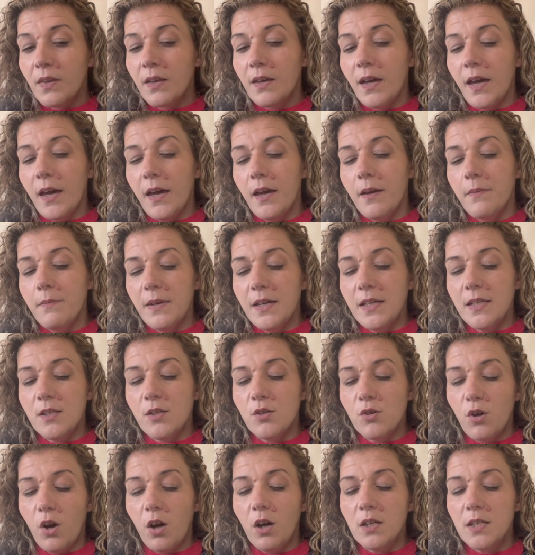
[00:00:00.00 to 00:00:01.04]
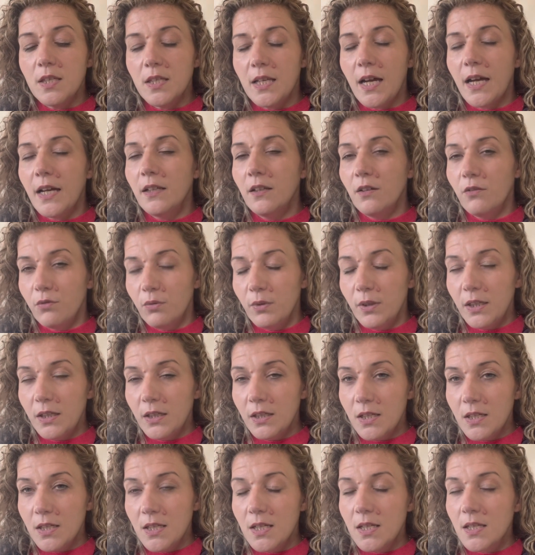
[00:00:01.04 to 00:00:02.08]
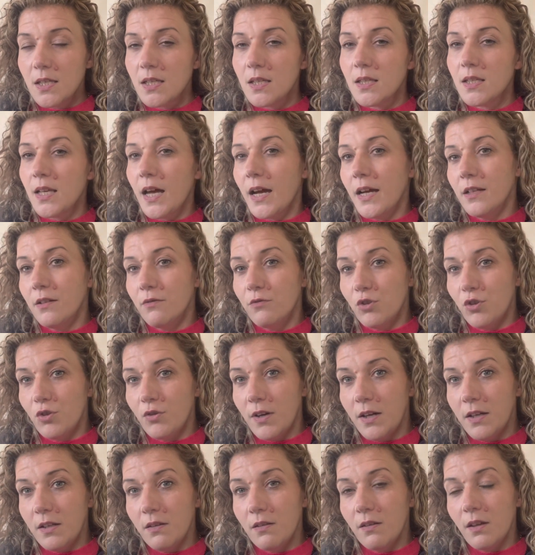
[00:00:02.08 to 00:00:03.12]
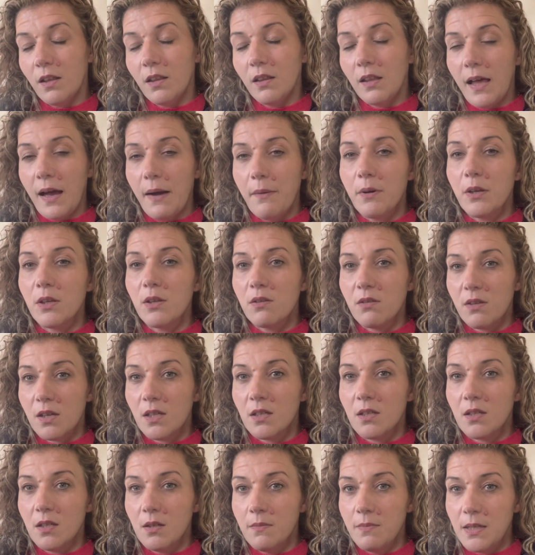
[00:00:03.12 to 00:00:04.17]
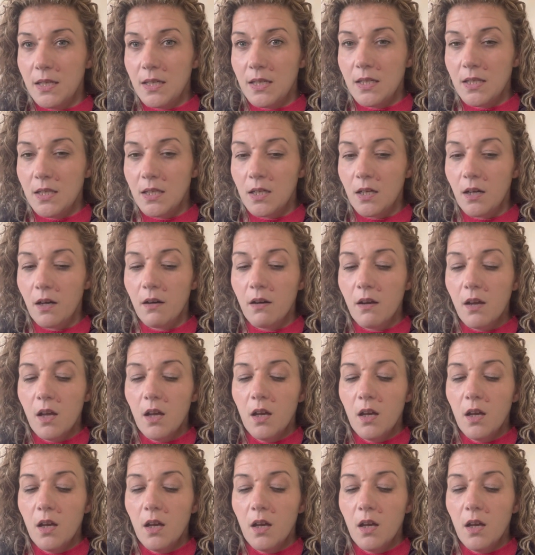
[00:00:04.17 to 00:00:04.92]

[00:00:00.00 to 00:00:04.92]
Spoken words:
It's not a sign of weakness, it's a sign of strength, allowing things to be easier.